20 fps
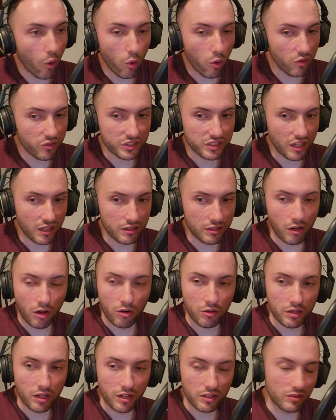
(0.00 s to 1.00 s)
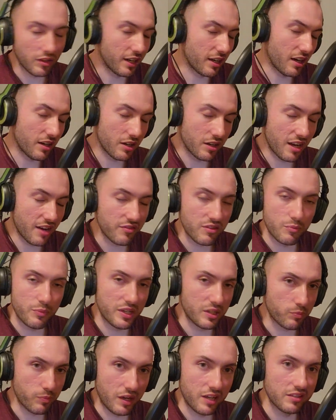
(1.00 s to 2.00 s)
all of a sudden I'll go like, I don't have the
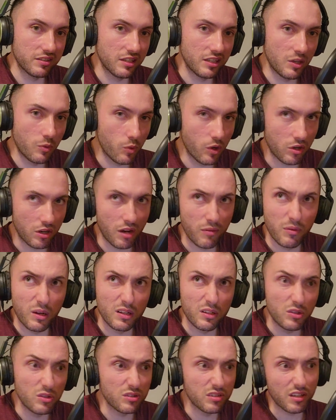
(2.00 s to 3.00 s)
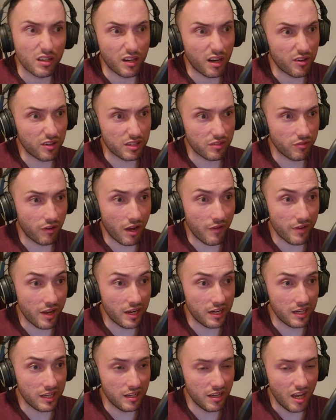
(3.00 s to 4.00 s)
best PC in the world. I'm only using an RX
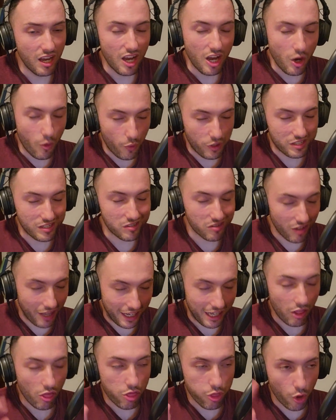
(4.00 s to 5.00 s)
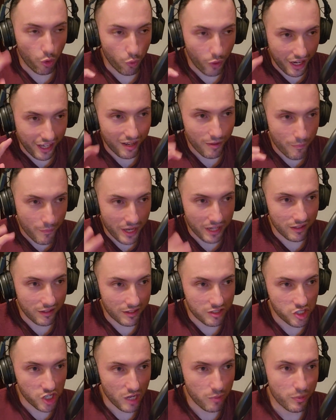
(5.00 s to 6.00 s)
580, which is like the recommended
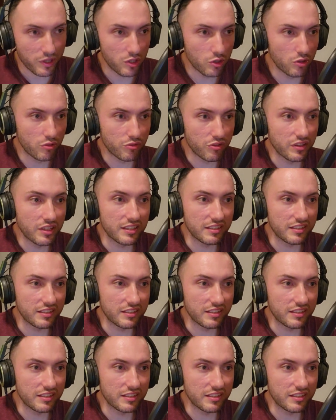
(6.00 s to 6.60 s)
GPU for this